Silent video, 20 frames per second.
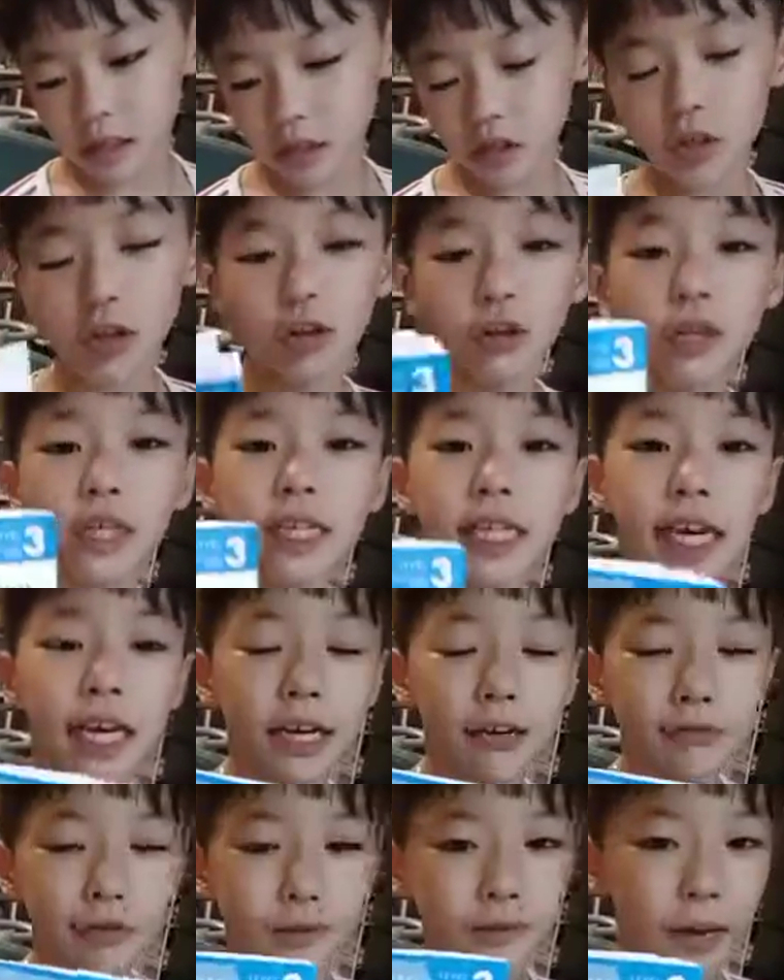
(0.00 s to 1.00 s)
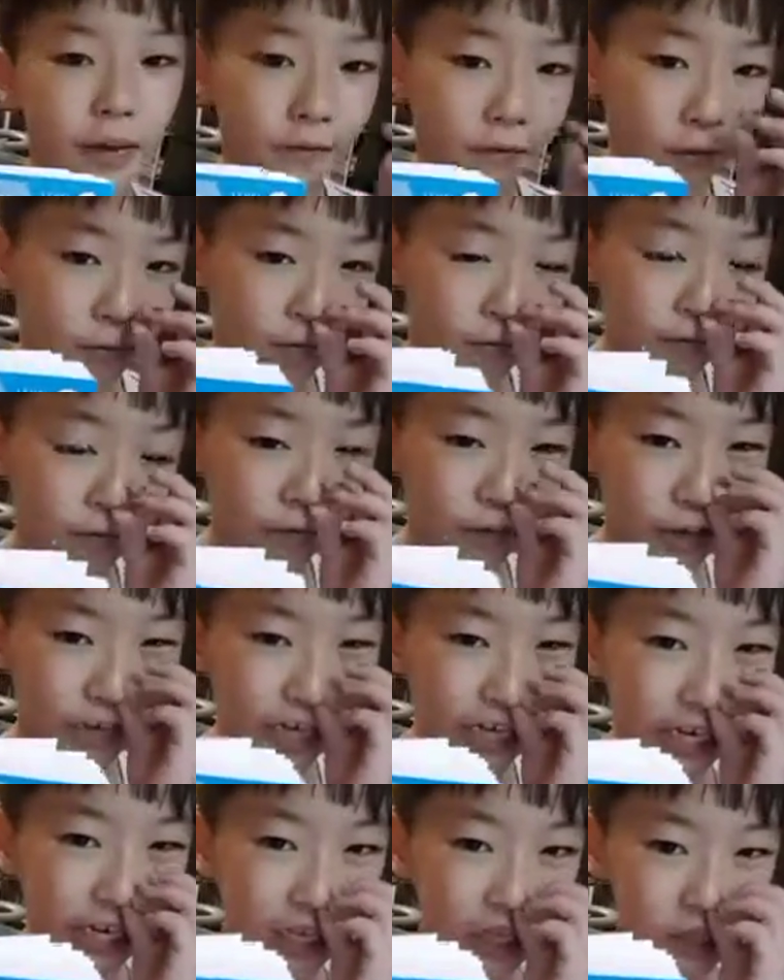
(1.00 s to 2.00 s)
So it looks like it was made from
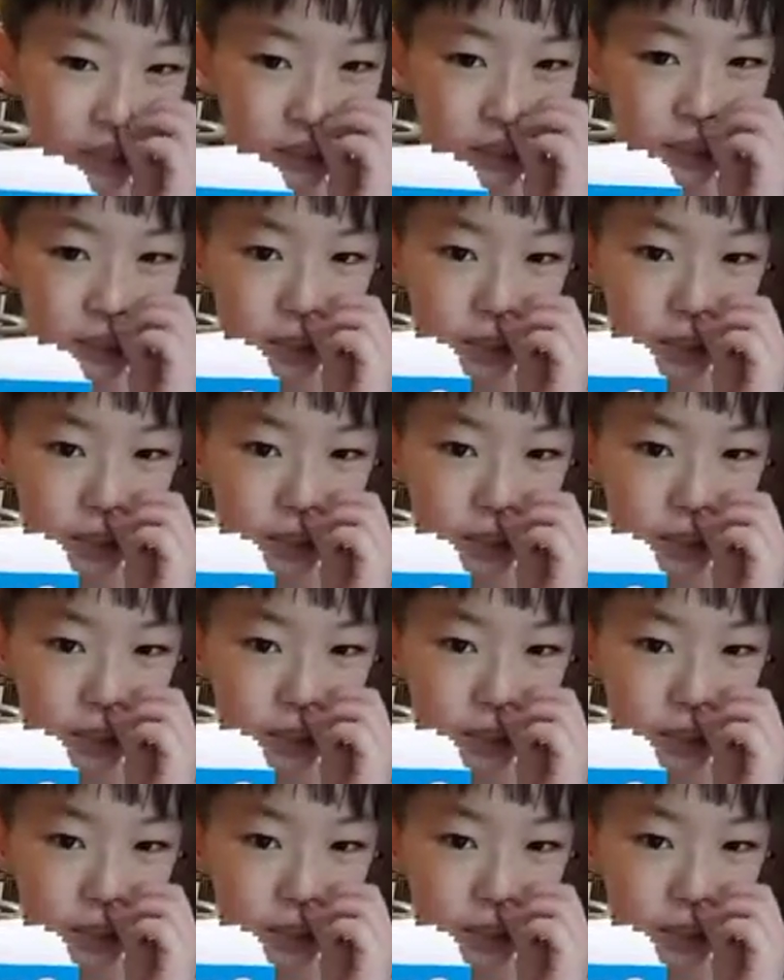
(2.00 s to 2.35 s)
real.